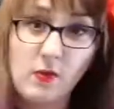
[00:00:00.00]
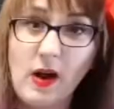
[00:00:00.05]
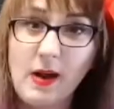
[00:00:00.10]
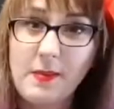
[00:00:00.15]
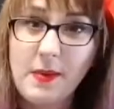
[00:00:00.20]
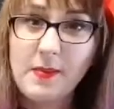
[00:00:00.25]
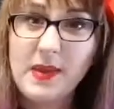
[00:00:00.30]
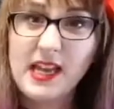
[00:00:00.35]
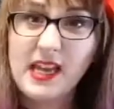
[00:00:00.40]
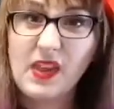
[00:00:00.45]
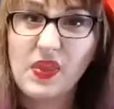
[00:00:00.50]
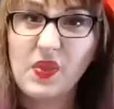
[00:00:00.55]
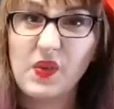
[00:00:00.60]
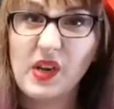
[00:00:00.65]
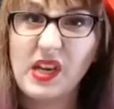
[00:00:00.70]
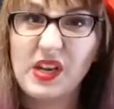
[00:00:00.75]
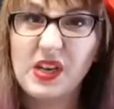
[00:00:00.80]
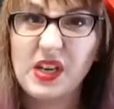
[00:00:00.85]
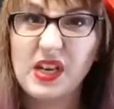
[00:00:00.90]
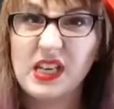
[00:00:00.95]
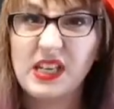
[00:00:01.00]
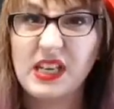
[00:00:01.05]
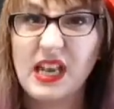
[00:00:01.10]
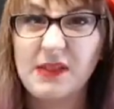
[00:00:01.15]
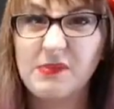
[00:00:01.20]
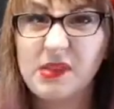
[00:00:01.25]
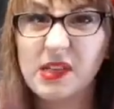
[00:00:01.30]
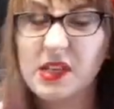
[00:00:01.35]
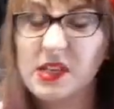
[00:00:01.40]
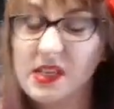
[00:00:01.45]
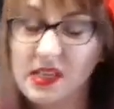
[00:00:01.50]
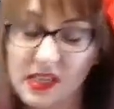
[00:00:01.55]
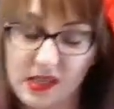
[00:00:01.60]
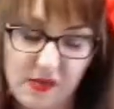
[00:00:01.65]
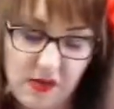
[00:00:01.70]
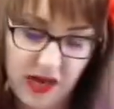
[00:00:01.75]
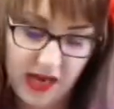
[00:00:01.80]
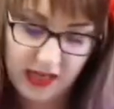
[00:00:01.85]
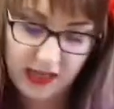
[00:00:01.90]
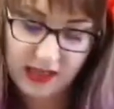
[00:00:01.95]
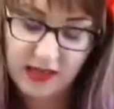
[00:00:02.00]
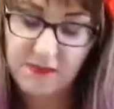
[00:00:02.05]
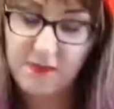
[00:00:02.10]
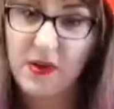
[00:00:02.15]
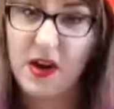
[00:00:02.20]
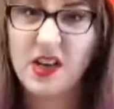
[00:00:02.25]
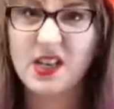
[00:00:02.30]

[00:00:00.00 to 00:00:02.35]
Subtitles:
Why am I making 3 types of cookies, you ask?